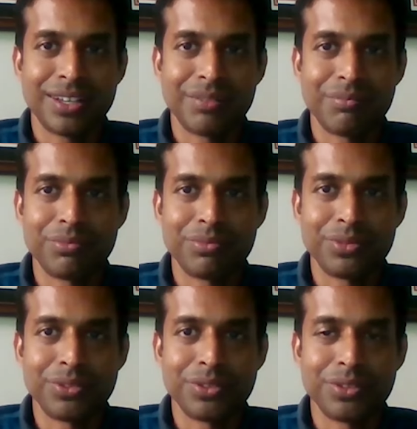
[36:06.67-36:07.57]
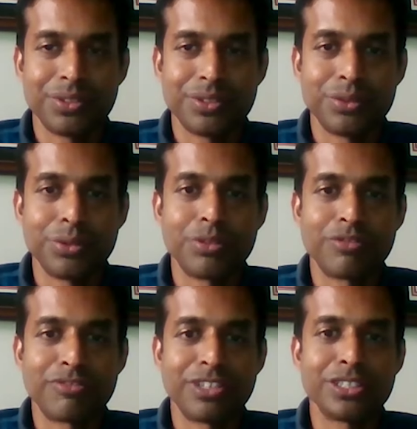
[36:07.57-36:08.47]
You
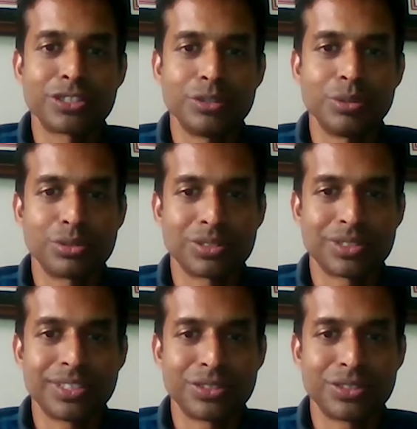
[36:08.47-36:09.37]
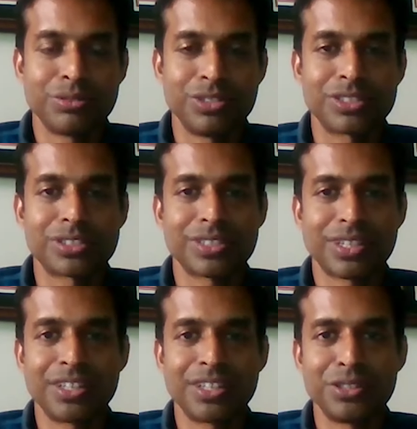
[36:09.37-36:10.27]
don't finish those things; you just
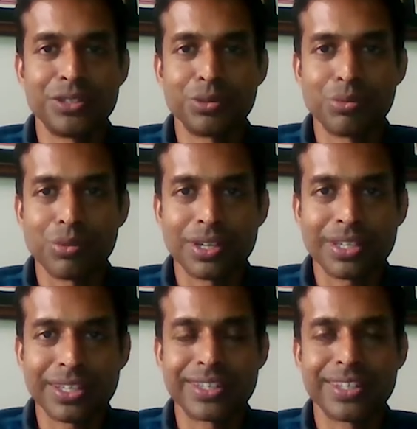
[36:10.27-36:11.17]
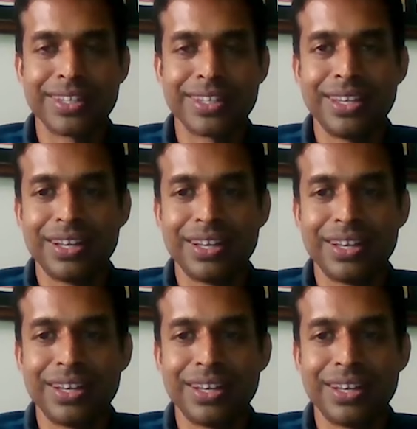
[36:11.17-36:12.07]
continue working,
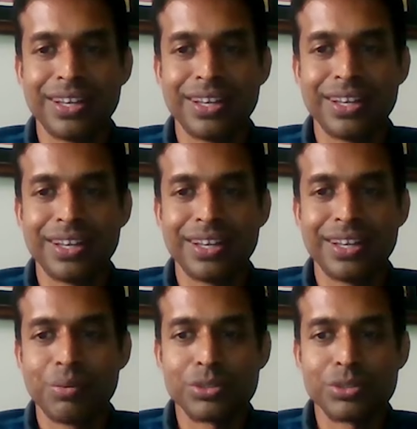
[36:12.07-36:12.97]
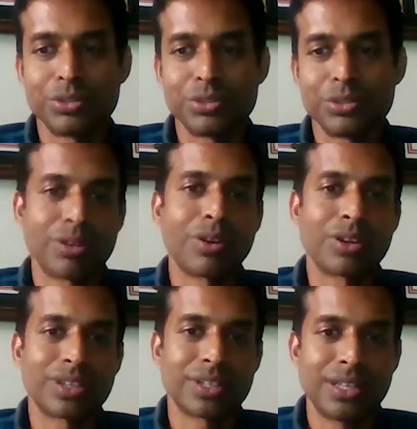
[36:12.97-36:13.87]
whether you see the results or
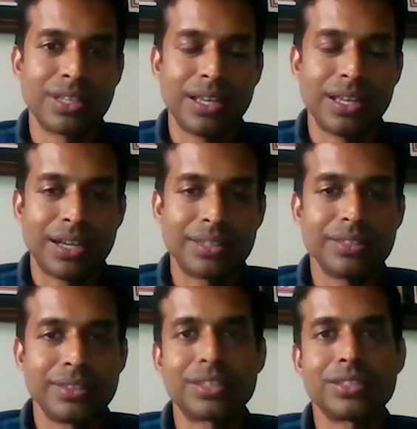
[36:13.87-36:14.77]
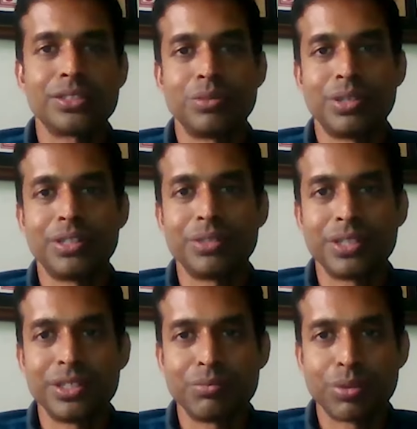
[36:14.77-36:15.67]
not. I think that is very,
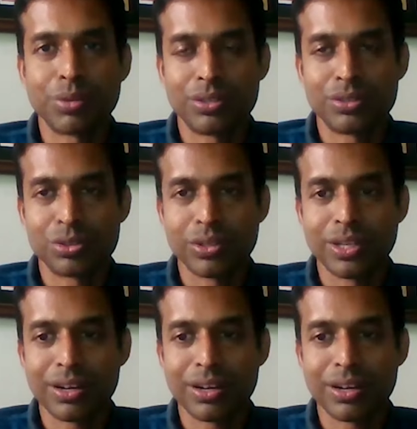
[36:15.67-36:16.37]
very important. So